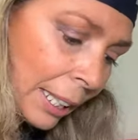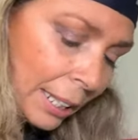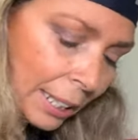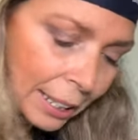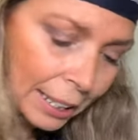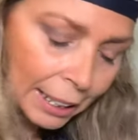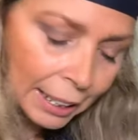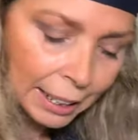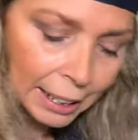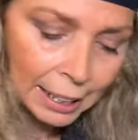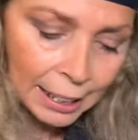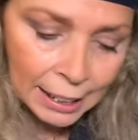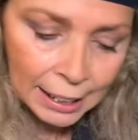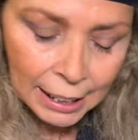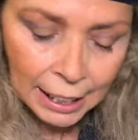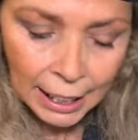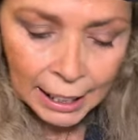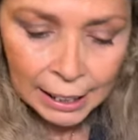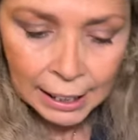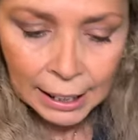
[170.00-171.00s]
stinging his
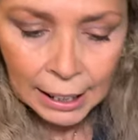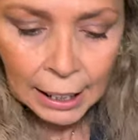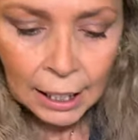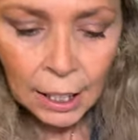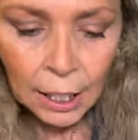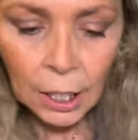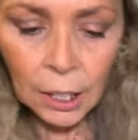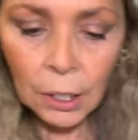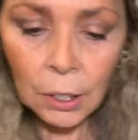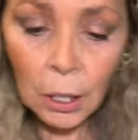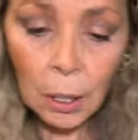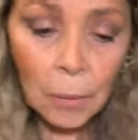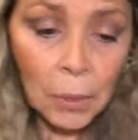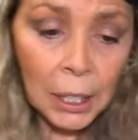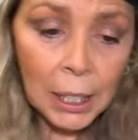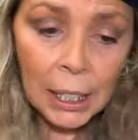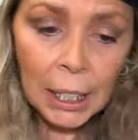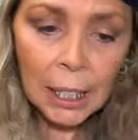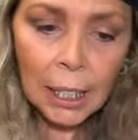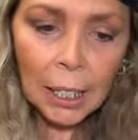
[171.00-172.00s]
eyes. So I'm
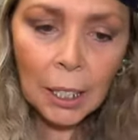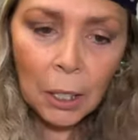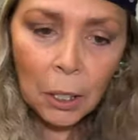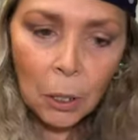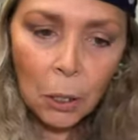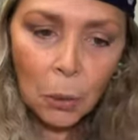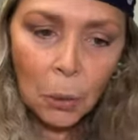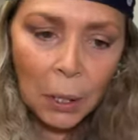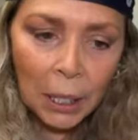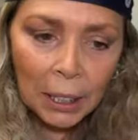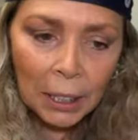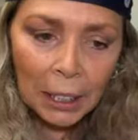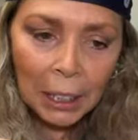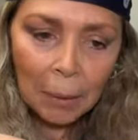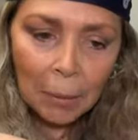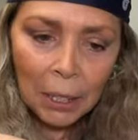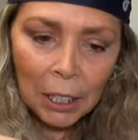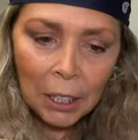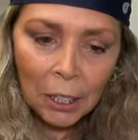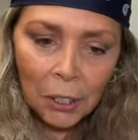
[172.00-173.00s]
just gonna quickly,
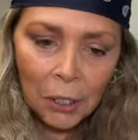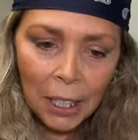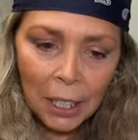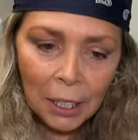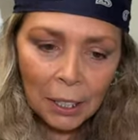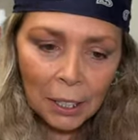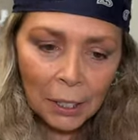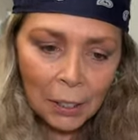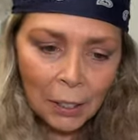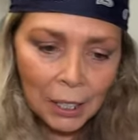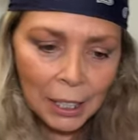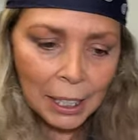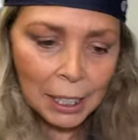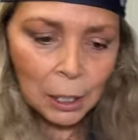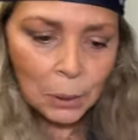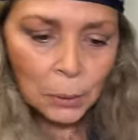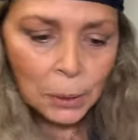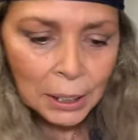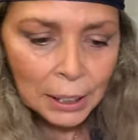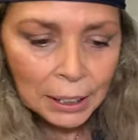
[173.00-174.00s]
I'm gonna try to do this as
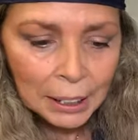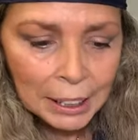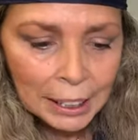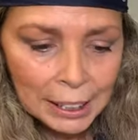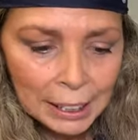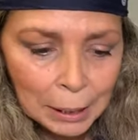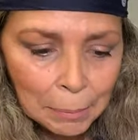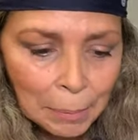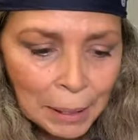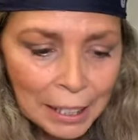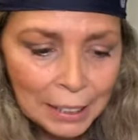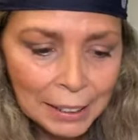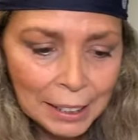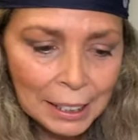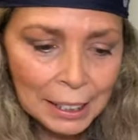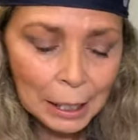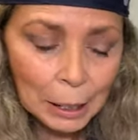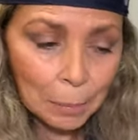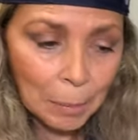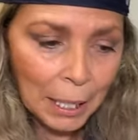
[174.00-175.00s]
quickly and as
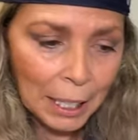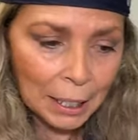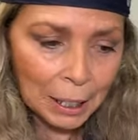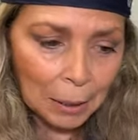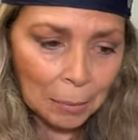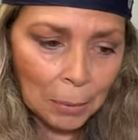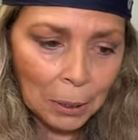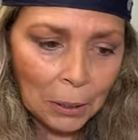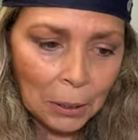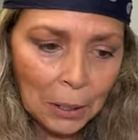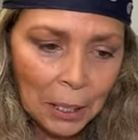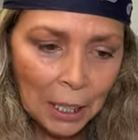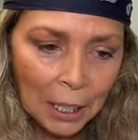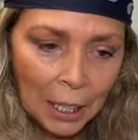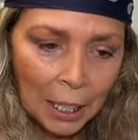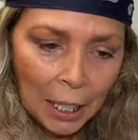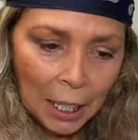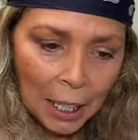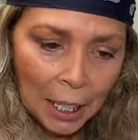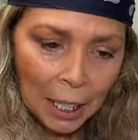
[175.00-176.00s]
painless as possible
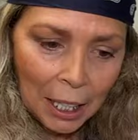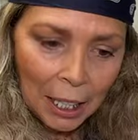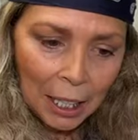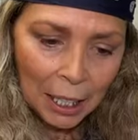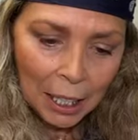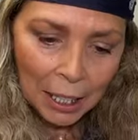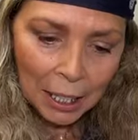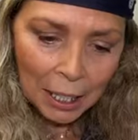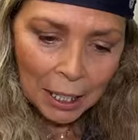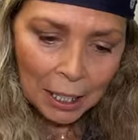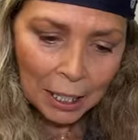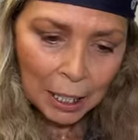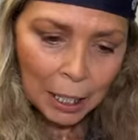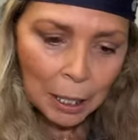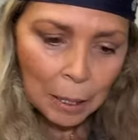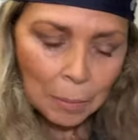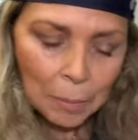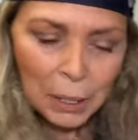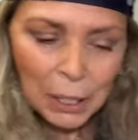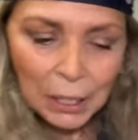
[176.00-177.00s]

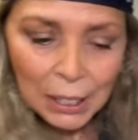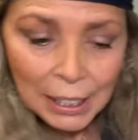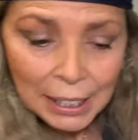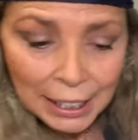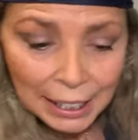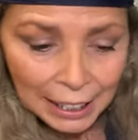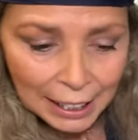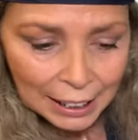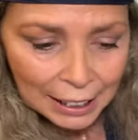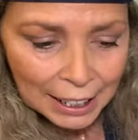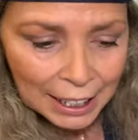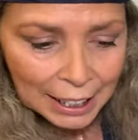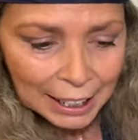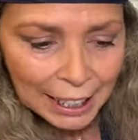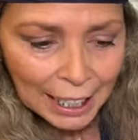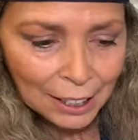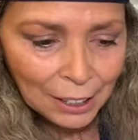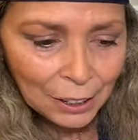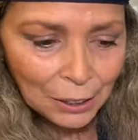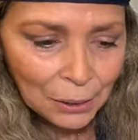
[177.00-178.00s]
because again,
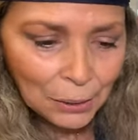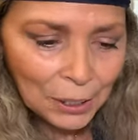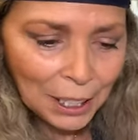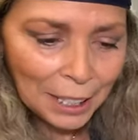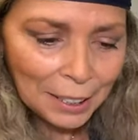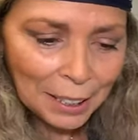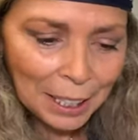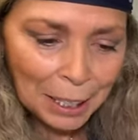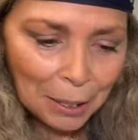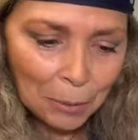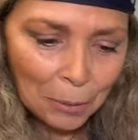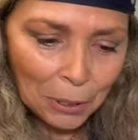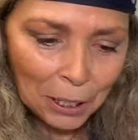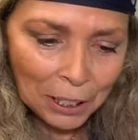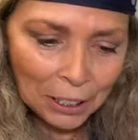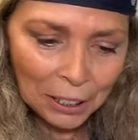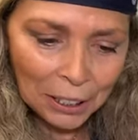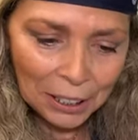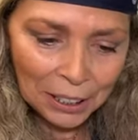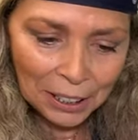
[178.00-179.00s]
cats do not like
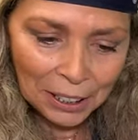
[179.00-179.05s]
water